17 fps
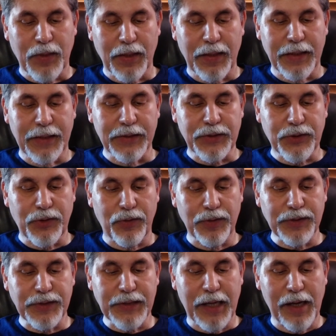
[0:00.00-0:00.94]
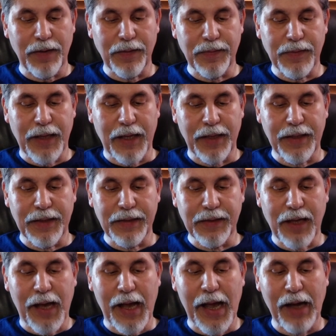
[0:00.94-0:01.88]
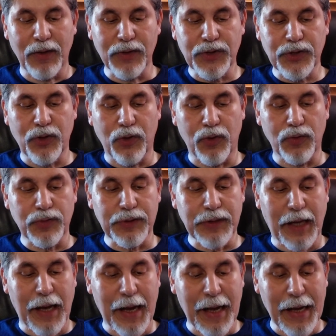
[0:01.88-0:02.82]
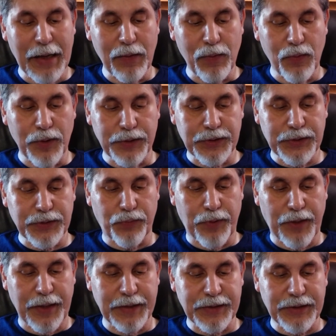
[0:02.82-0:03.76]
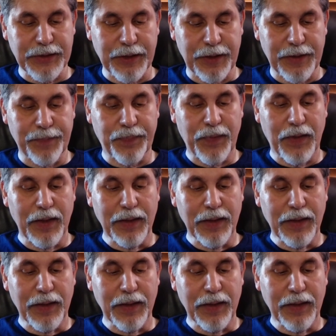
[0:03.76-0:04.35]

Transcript: It turns out that in the household I was raised in,